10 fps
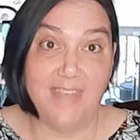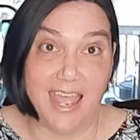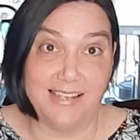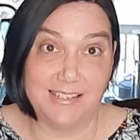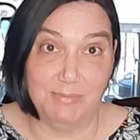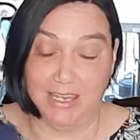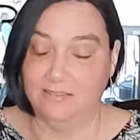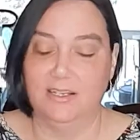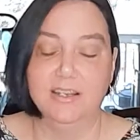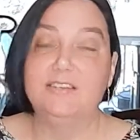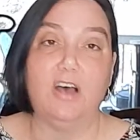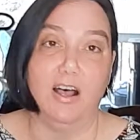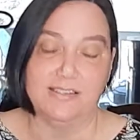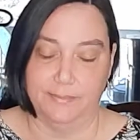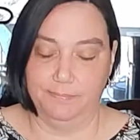Ask me.
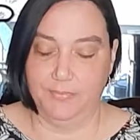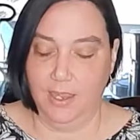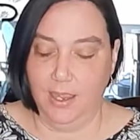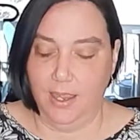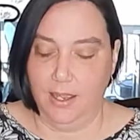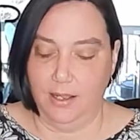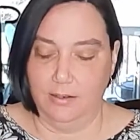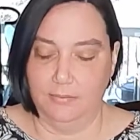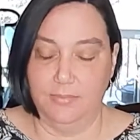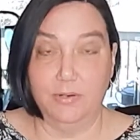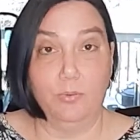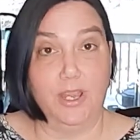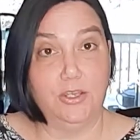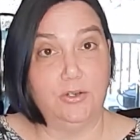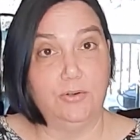Awesome.
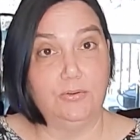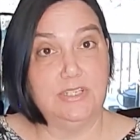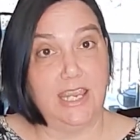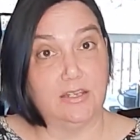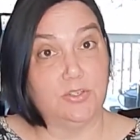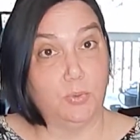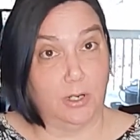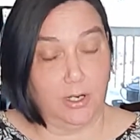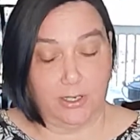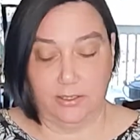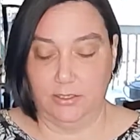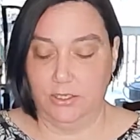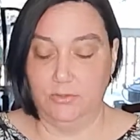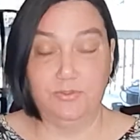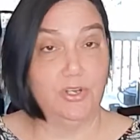When you take it to work,
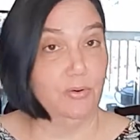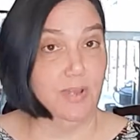you don't